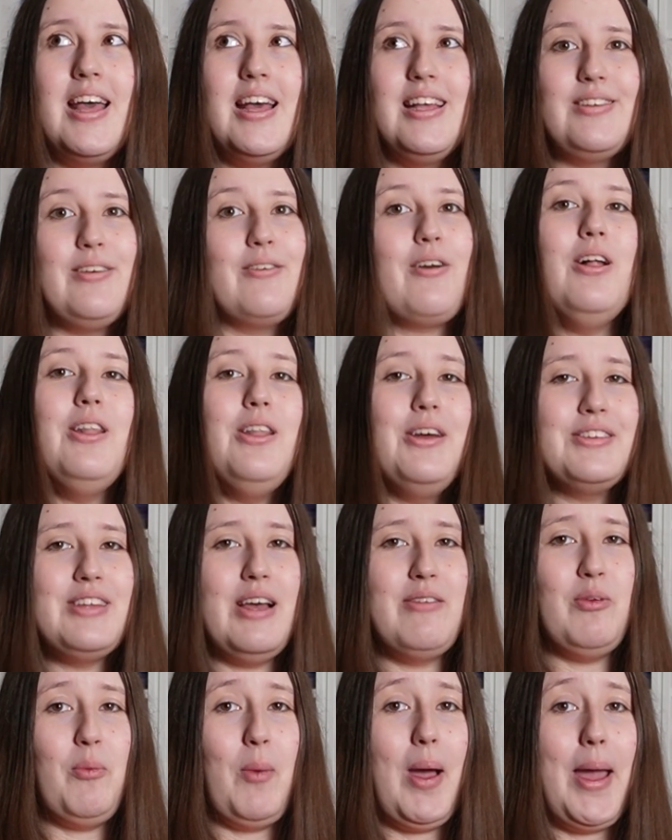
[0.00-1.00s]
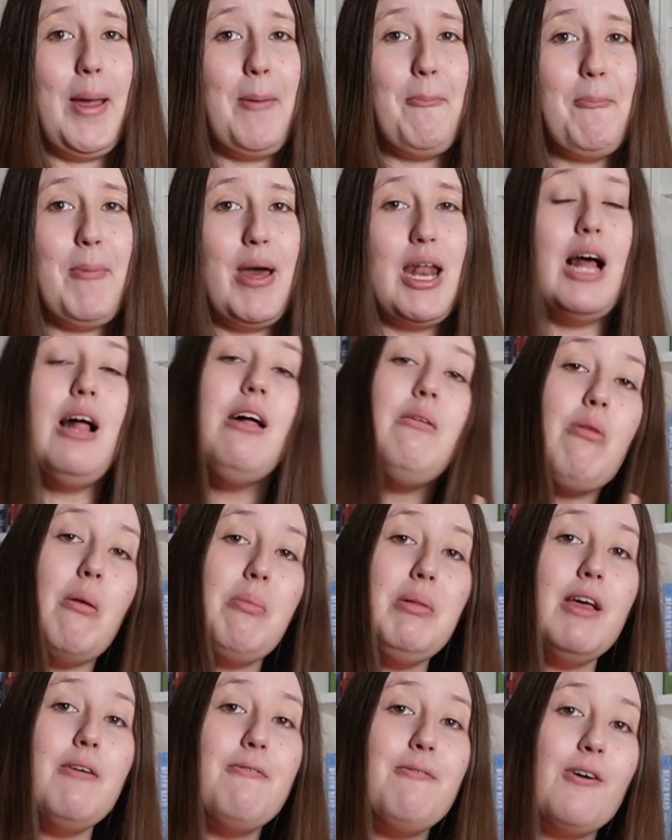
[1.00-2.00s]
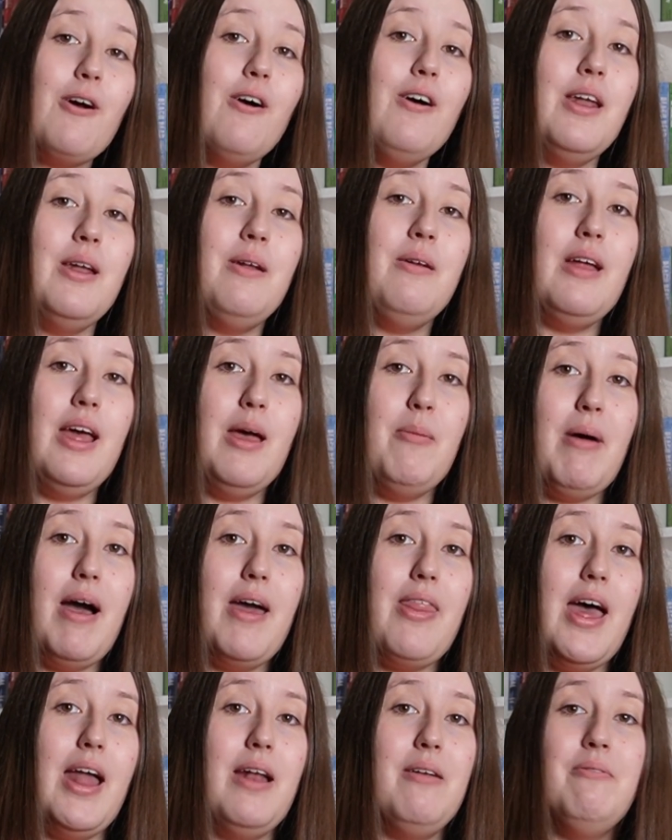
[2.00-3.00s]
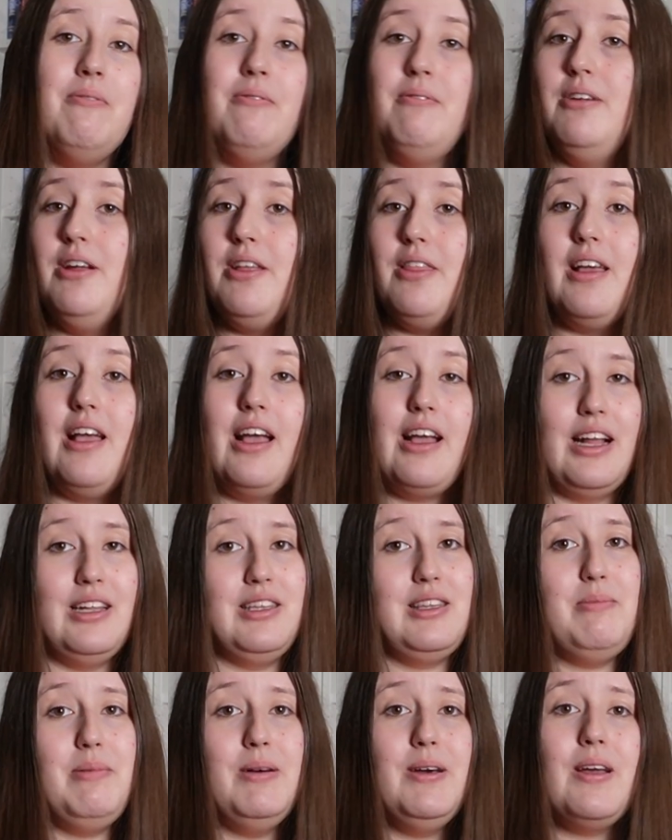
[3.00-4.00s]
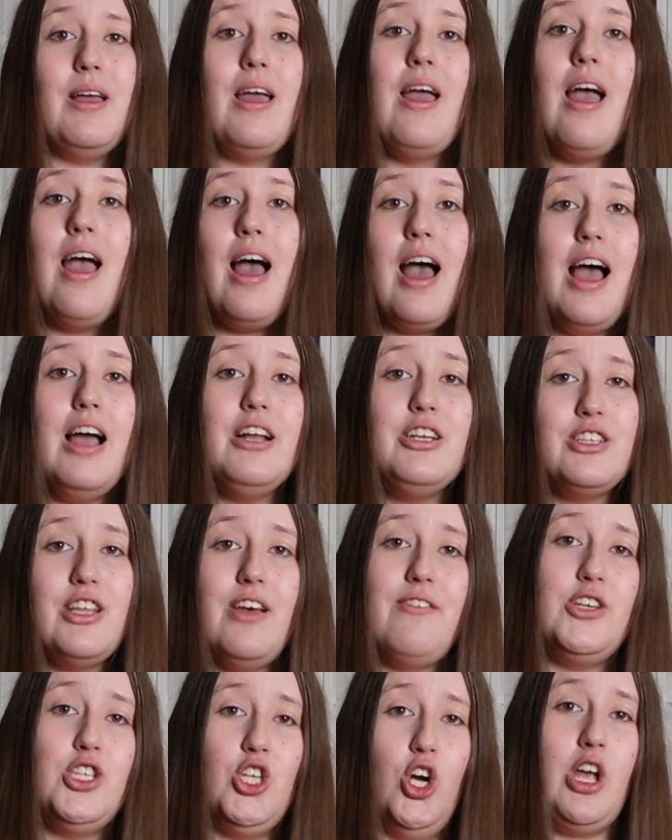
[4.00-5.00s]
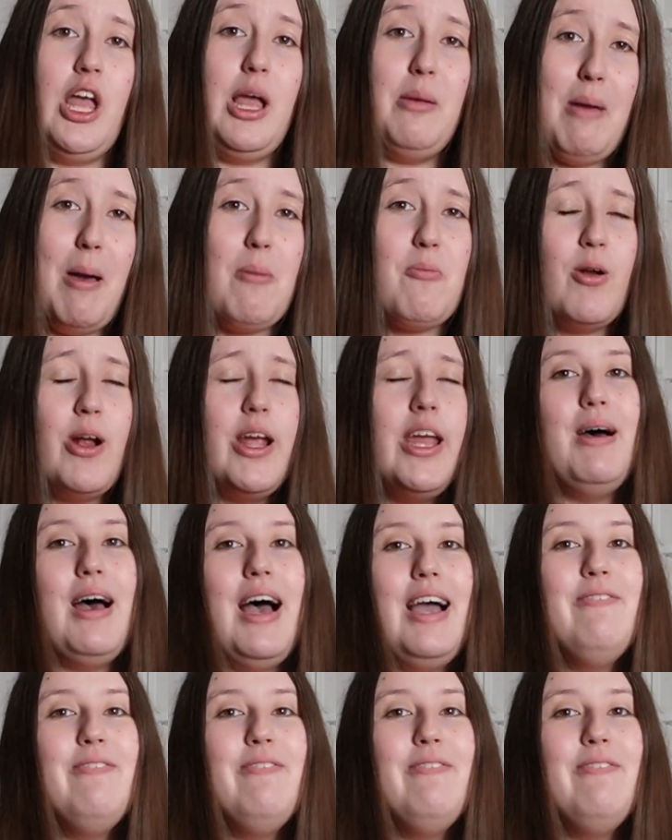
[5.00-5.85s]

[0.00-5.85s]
so I've got a long time to wait, and I'll probably have forgotten it by then. Nothing against the book, I just have a shocking memory. But I